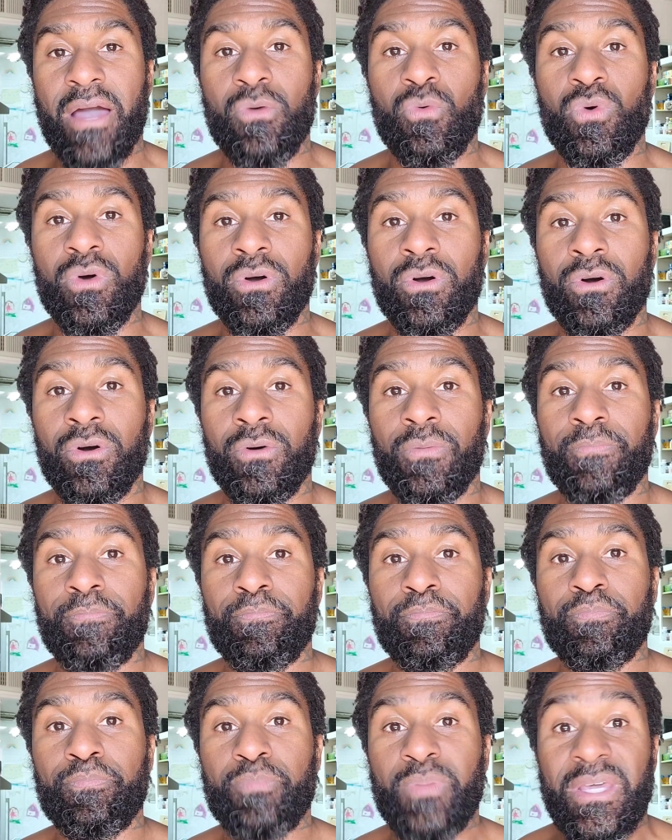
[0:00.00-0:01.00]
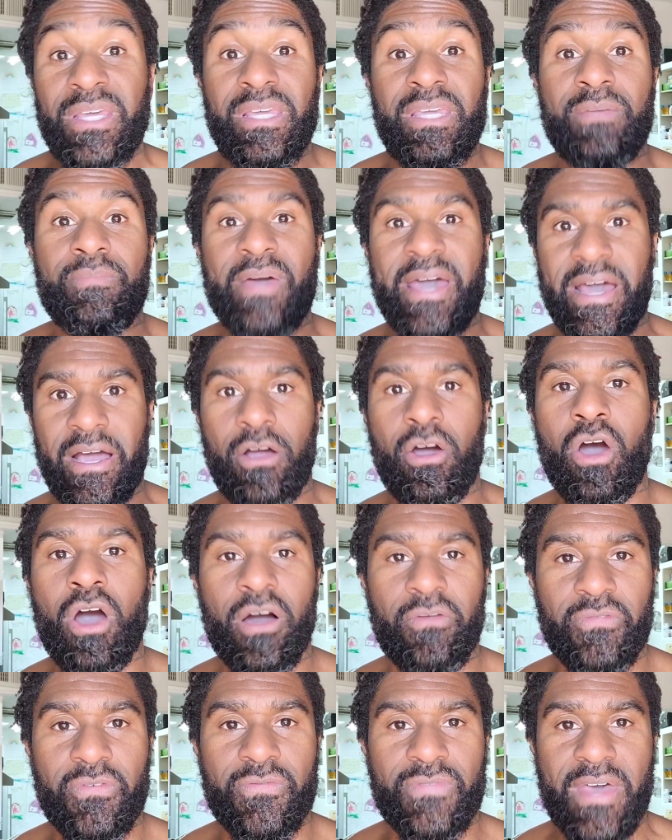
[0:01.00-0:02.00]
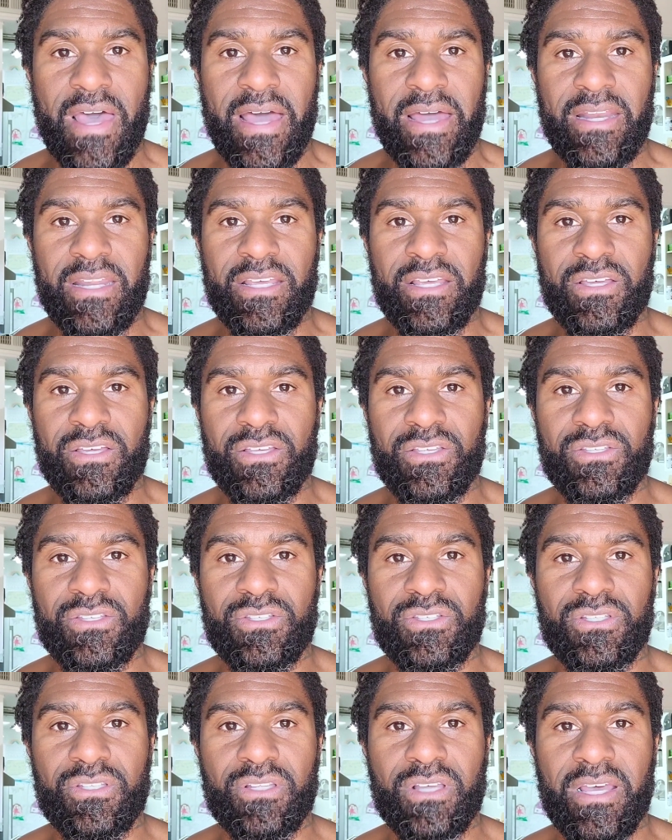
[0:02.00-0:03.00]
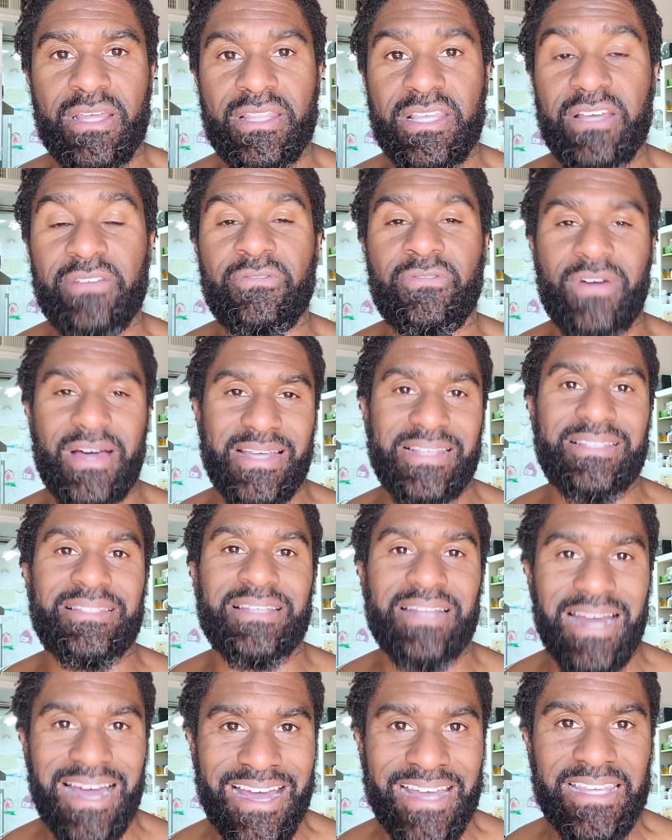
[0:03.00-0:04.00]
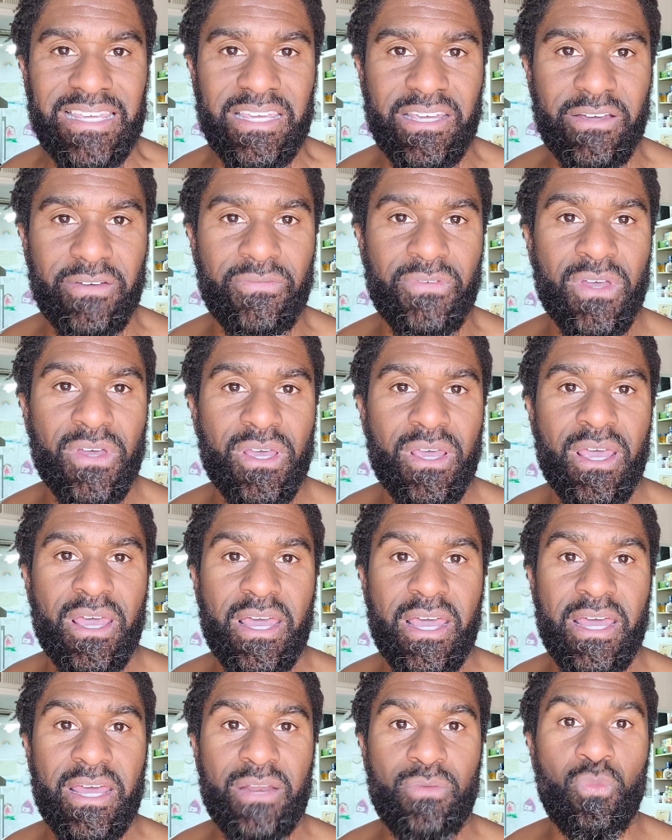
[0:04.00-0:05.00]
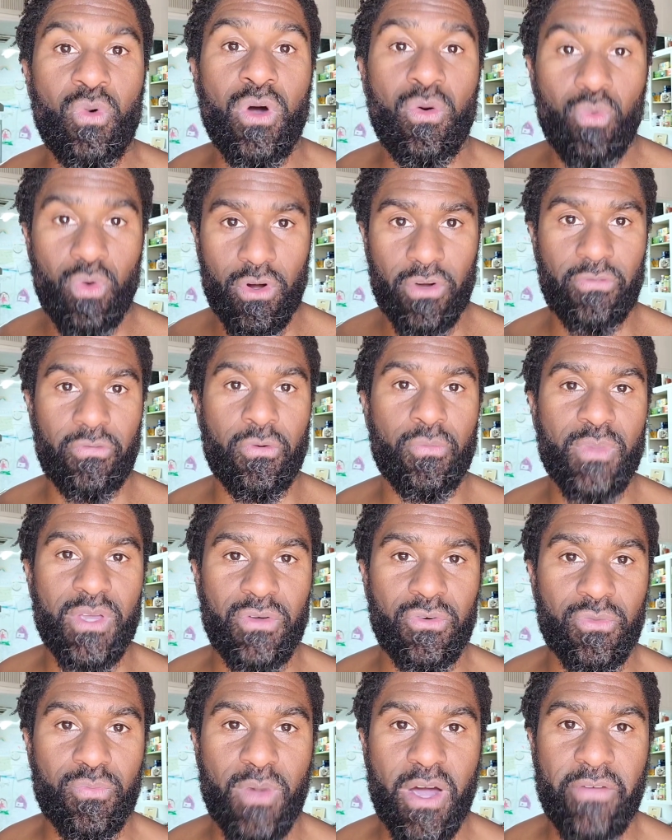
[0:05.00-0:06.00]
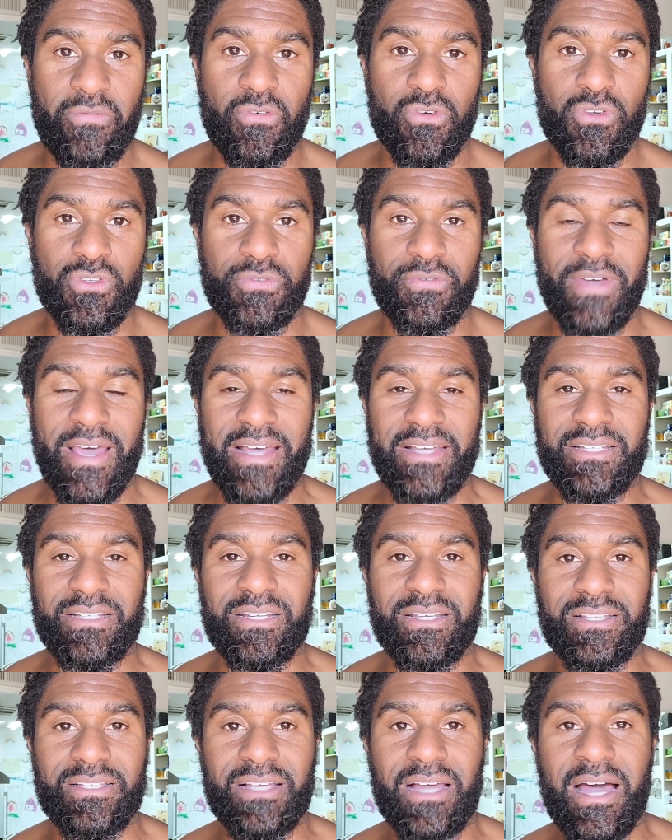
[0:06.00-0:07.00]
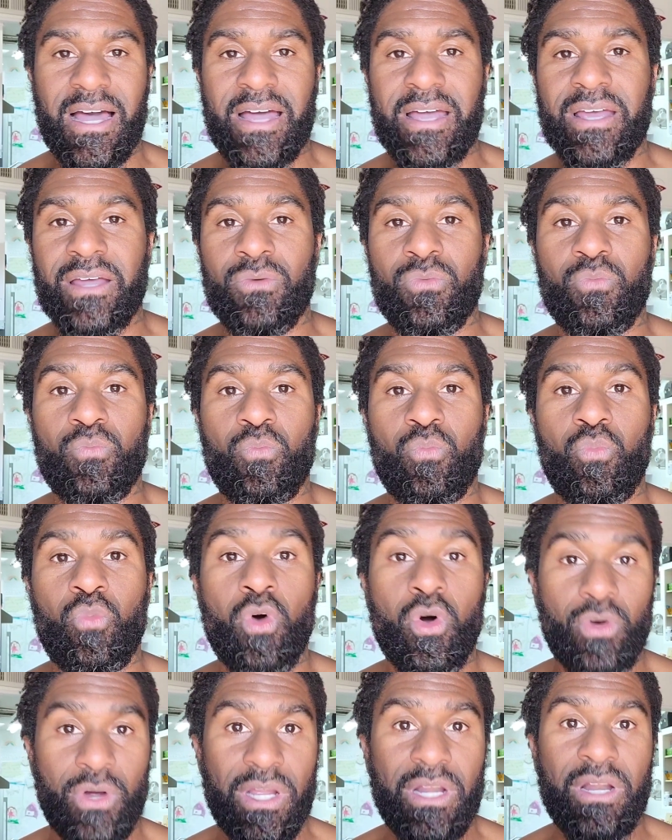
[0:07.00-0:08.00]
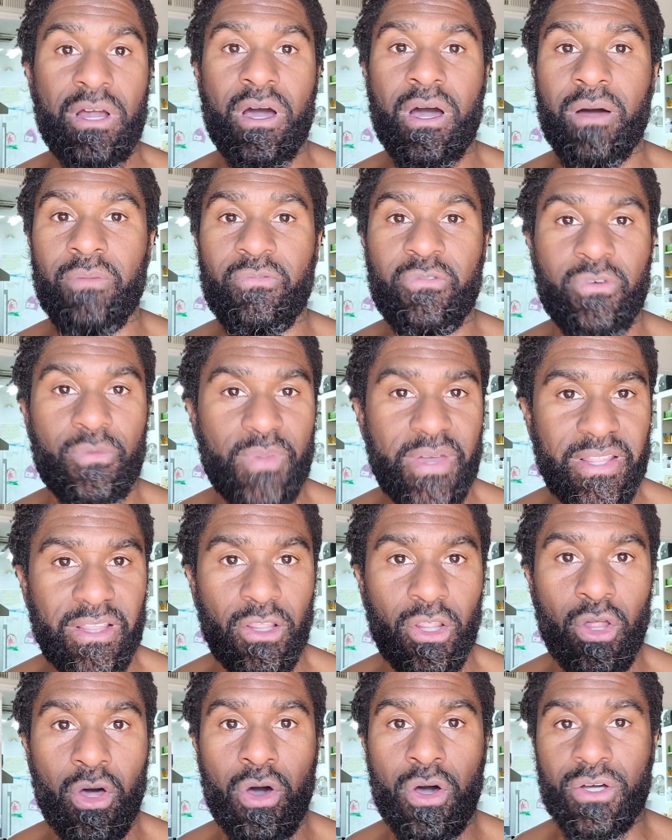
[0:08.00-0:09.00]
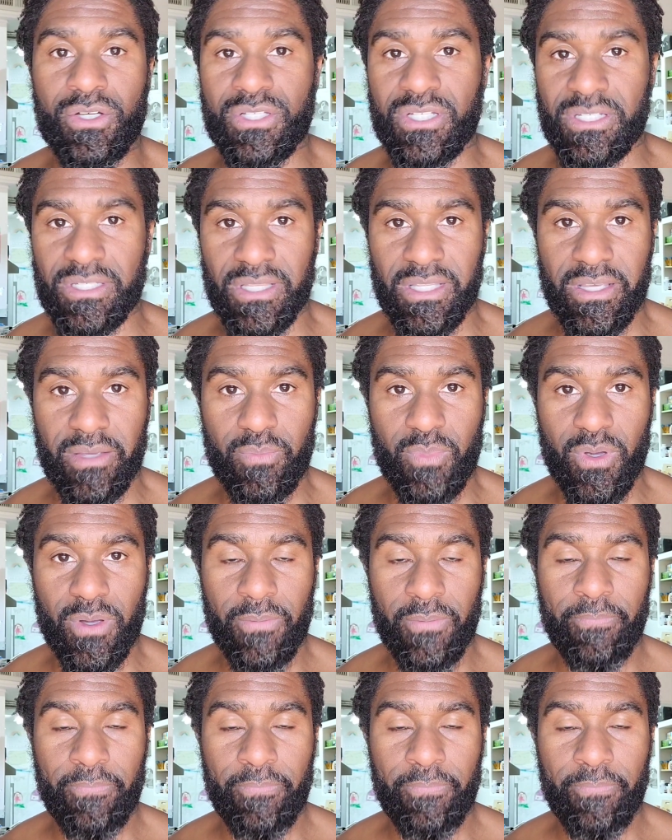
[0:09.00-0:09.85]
I will piggyback off of that is, and the advice that I give, and what worked for me with my first fast is I had woken up from a long sleep